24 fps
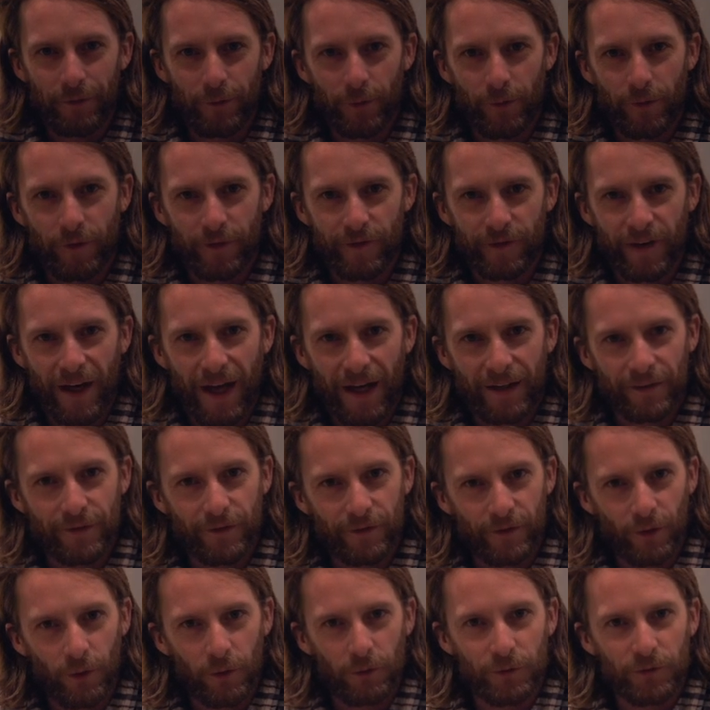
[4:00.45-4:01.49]
through the
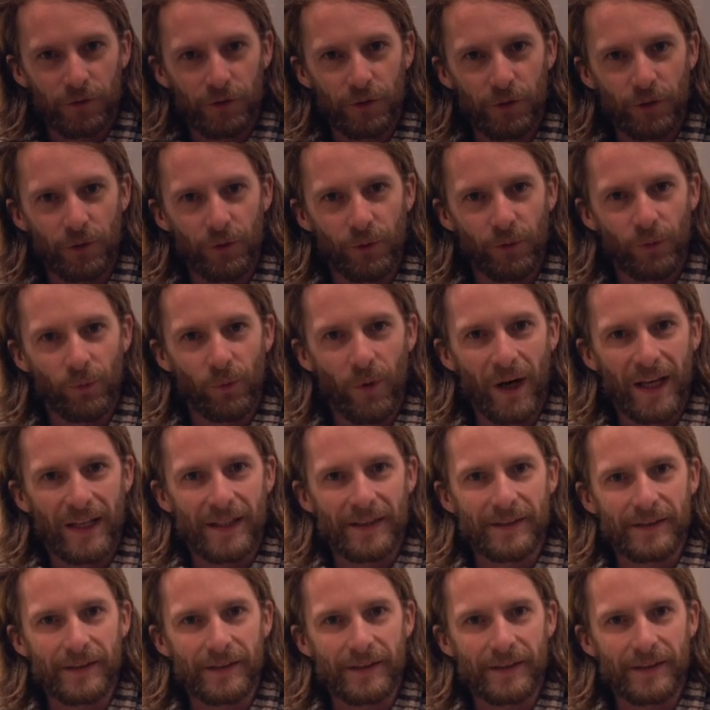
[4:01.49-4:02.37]
stats, onto weight.